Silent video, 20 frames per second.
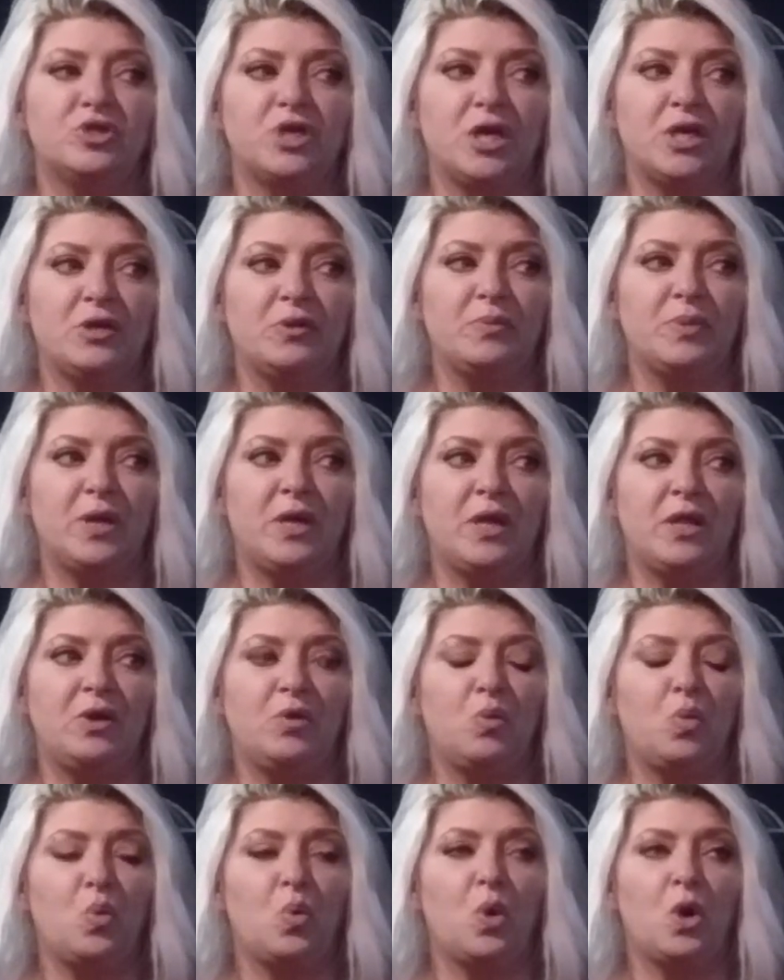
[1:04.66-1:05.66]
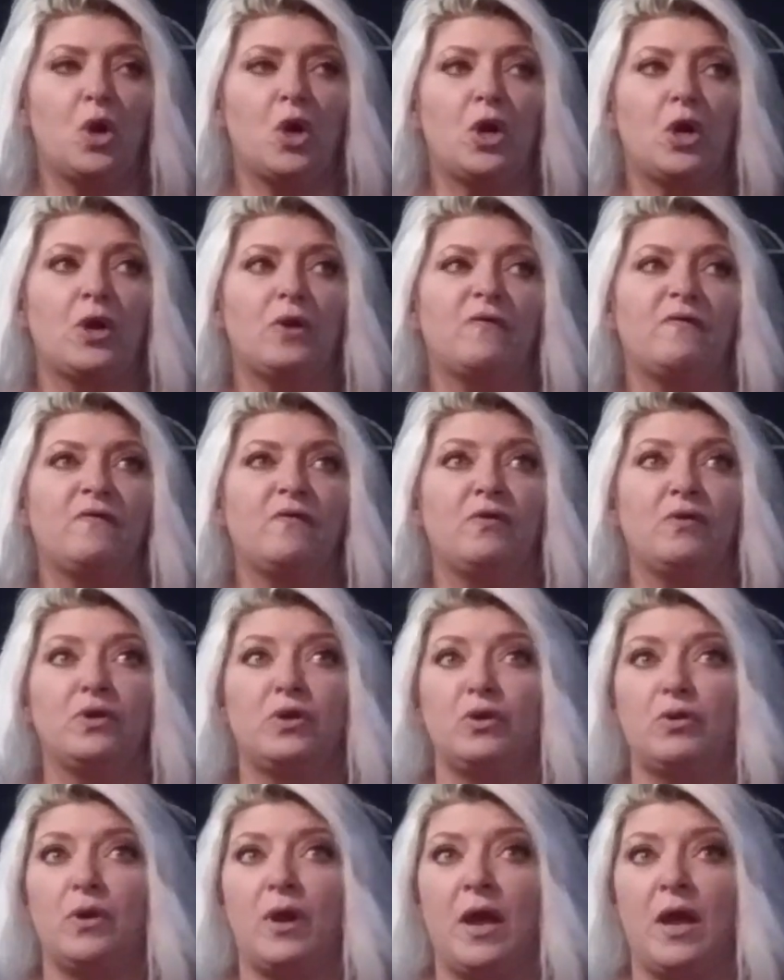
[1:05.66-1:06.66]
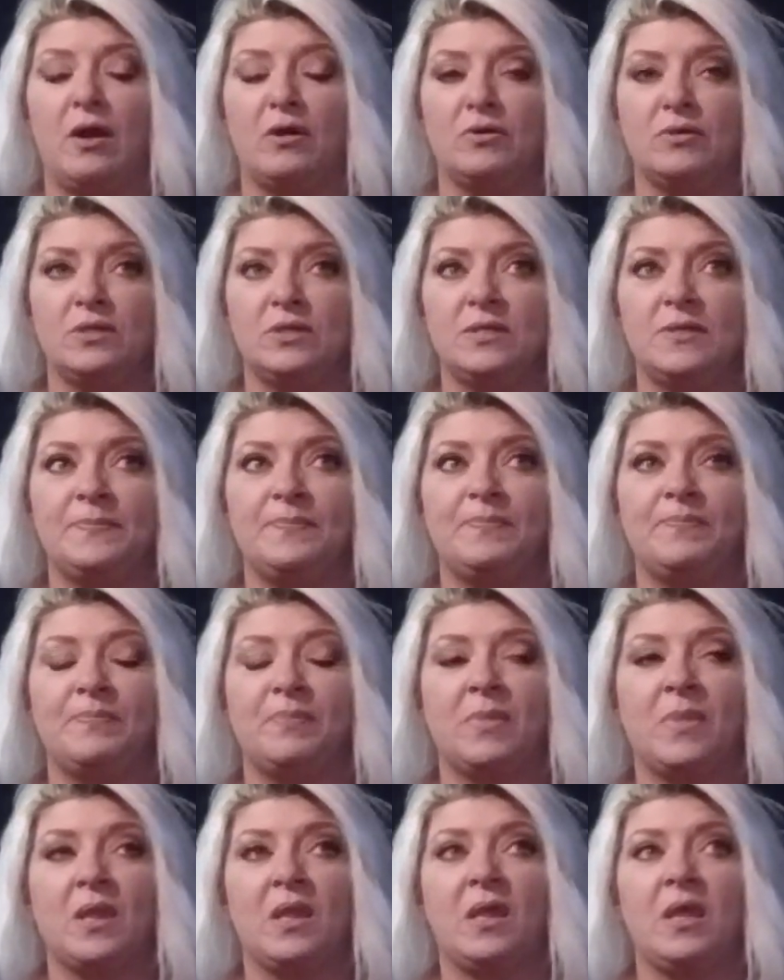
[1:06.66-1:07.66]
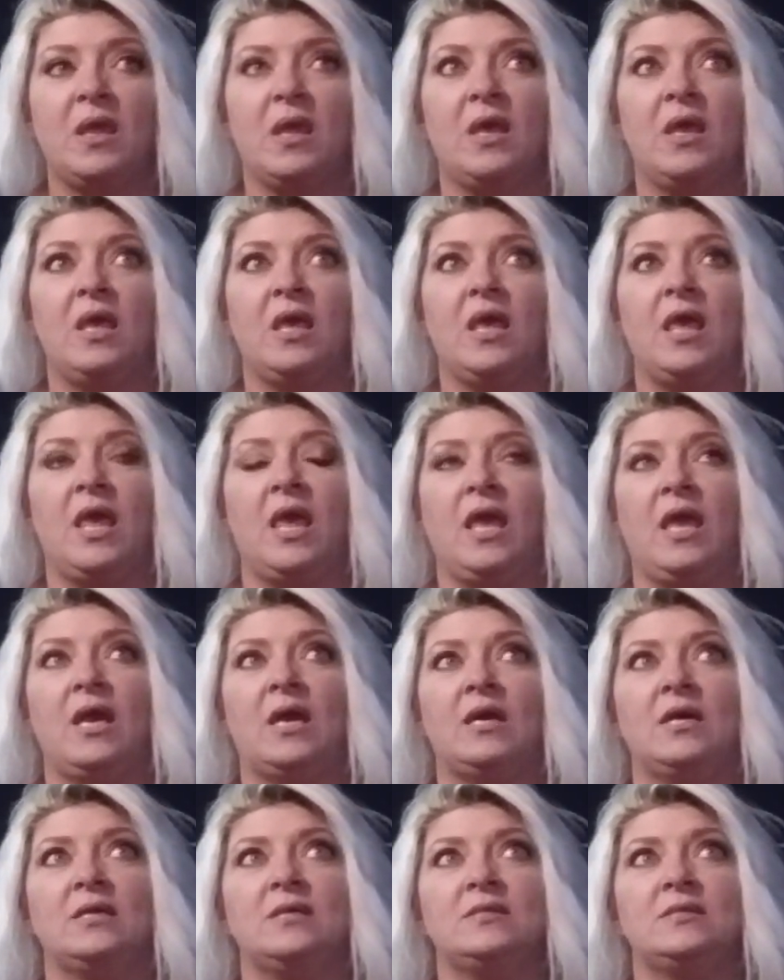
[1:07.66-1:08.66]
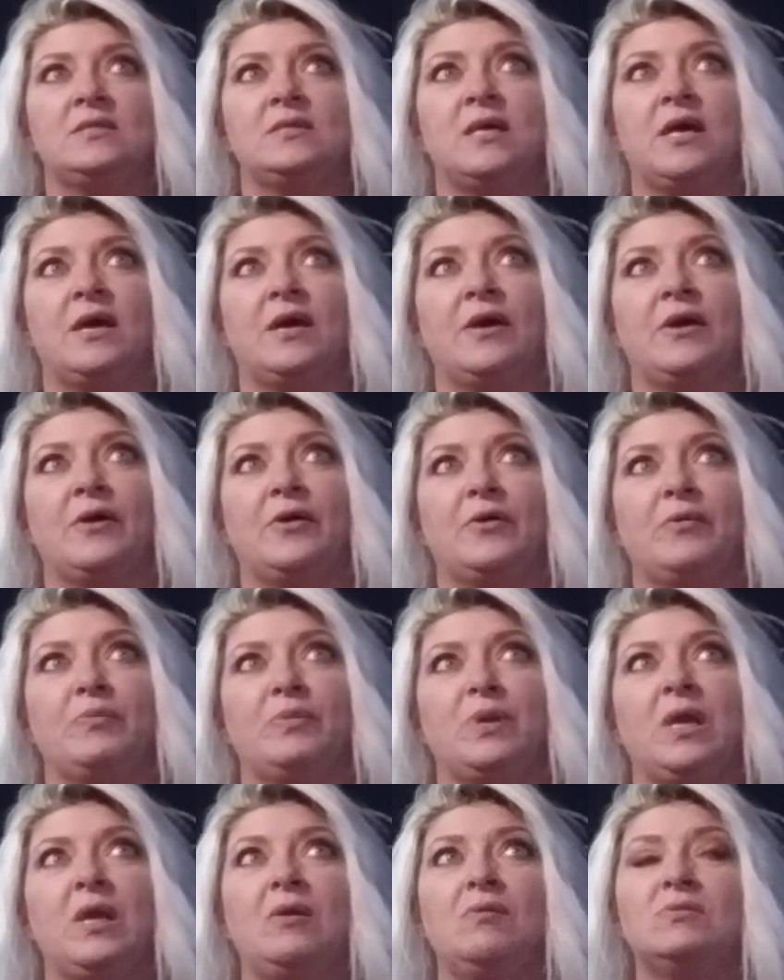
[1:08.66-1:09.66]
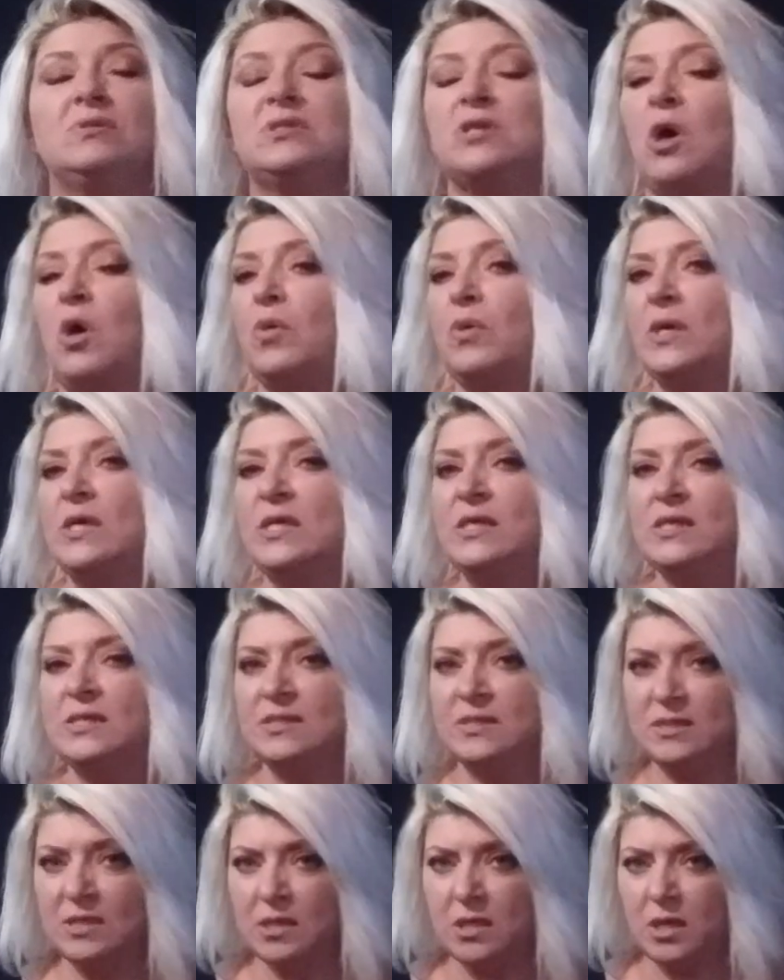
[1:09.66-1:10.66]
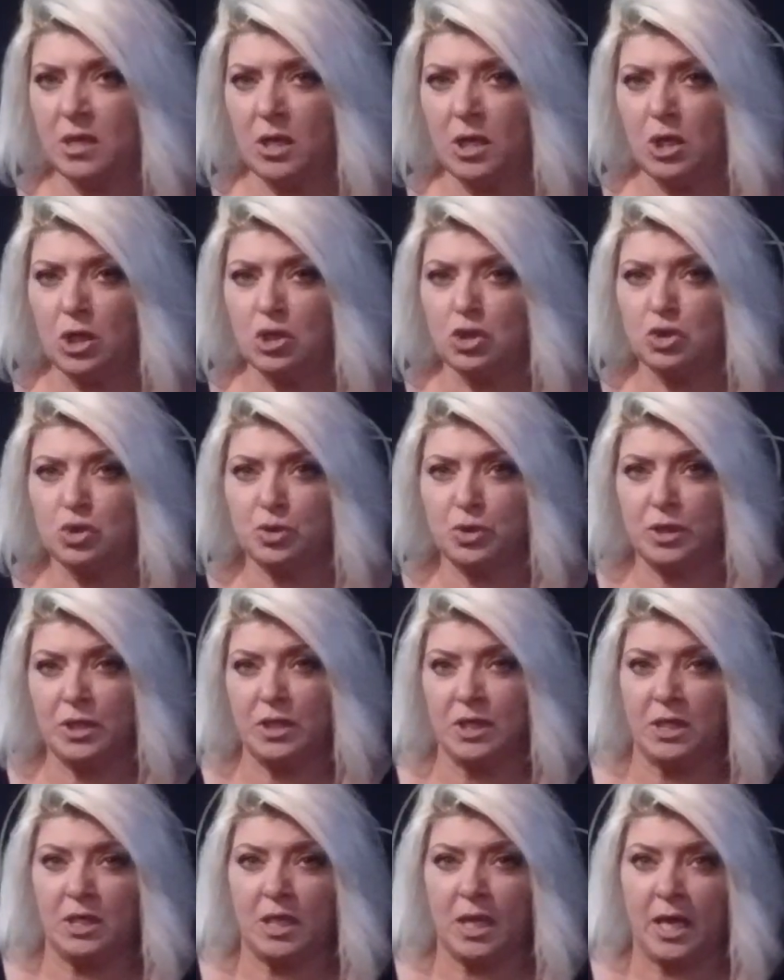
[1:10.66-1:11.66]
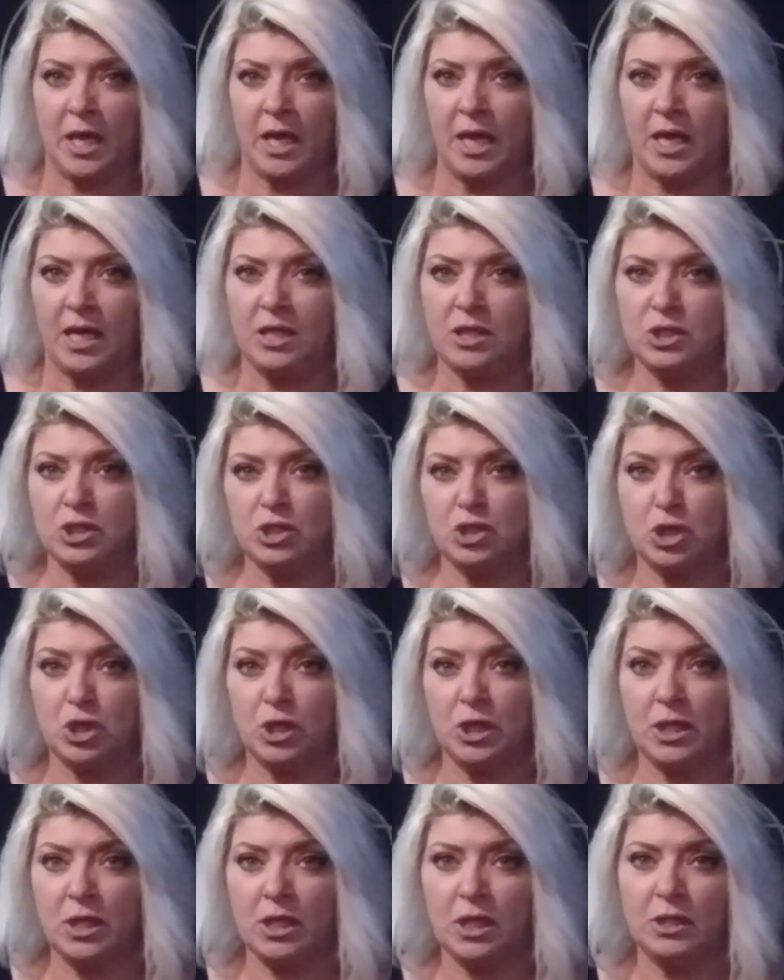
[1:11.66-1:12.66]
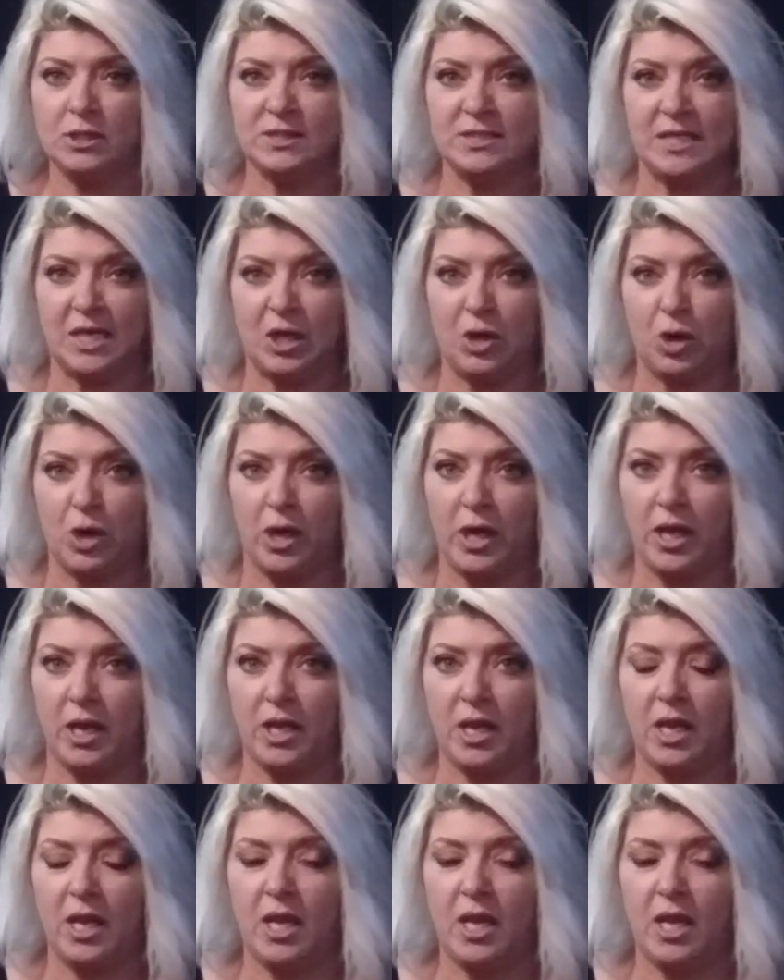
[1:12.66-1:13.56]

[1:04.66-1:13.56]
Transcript: gentleman were fooling around, and he was always treated like the dirty little secret,